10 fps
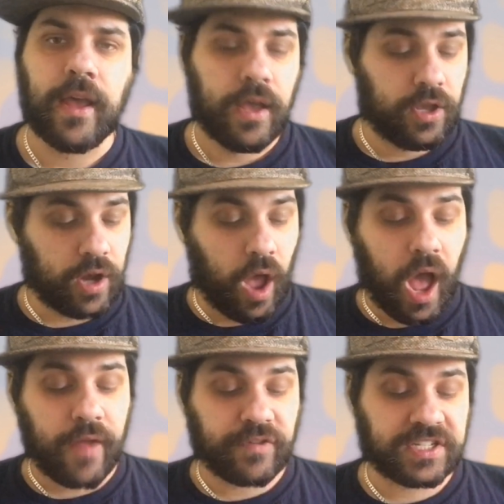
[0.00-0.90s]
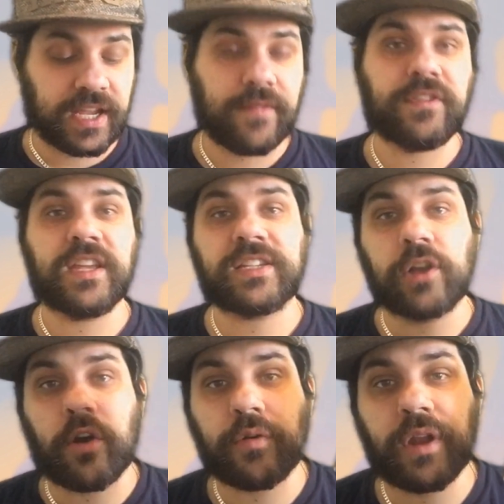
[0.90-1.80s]
You know, I received this
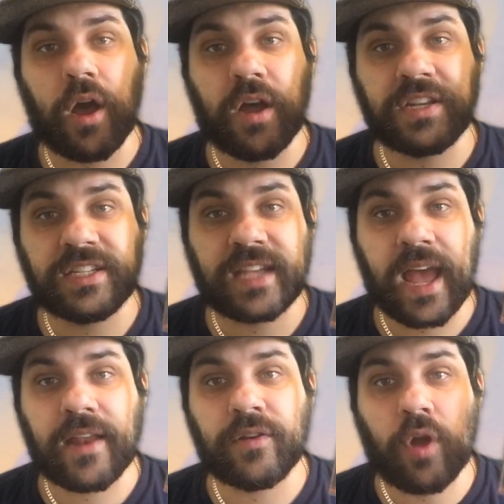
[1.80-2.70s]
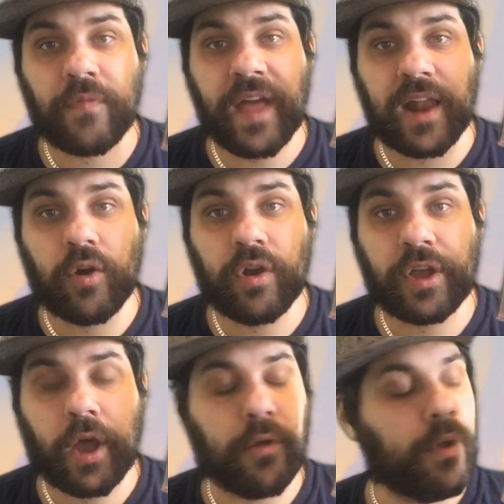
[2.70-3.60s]
Laurel and Hardy set not that long
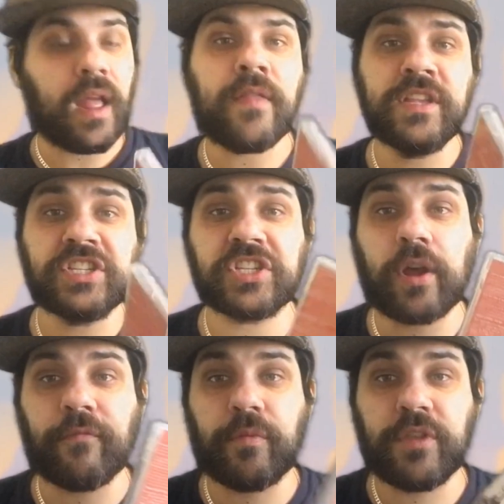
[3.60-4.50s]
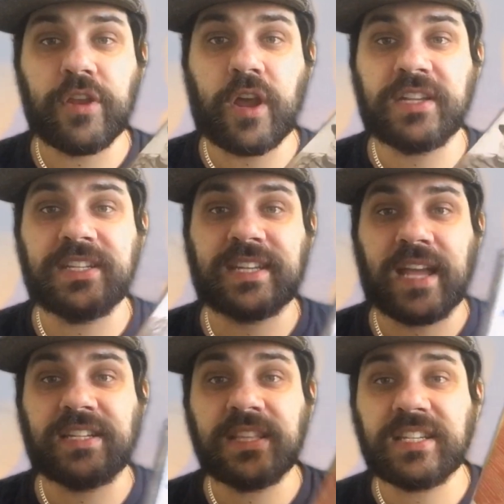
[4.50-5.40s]
ago. This has come from the United
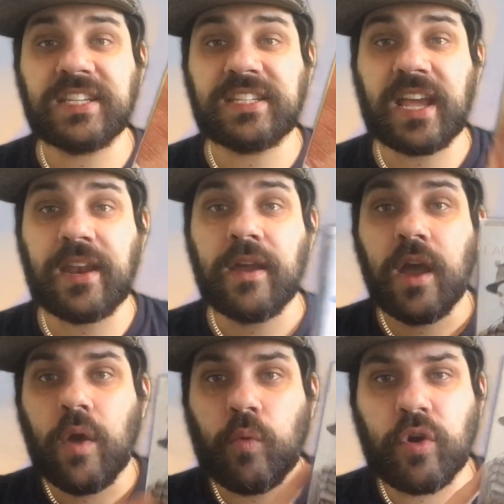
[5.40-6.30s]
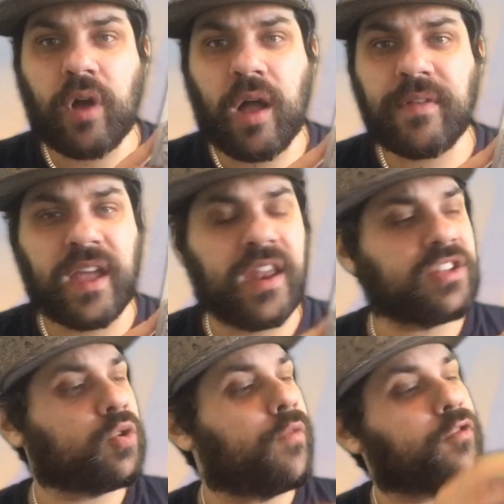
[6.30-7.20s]
States, and this is in a
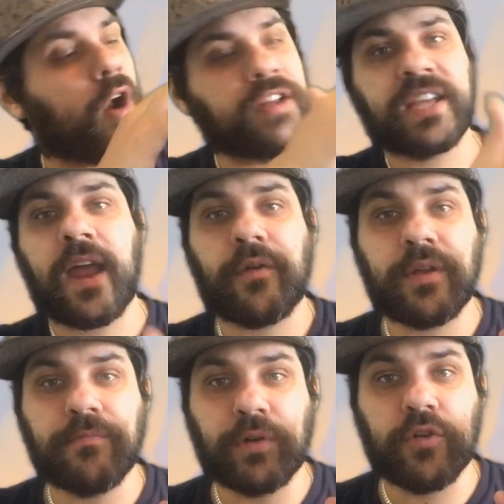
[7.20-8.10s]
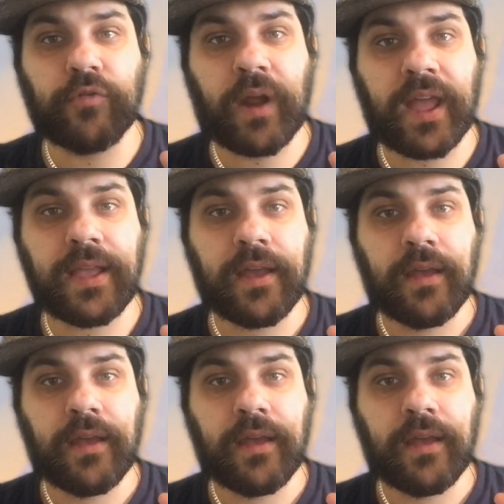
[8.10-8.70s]
sort of Criterion Blu-ray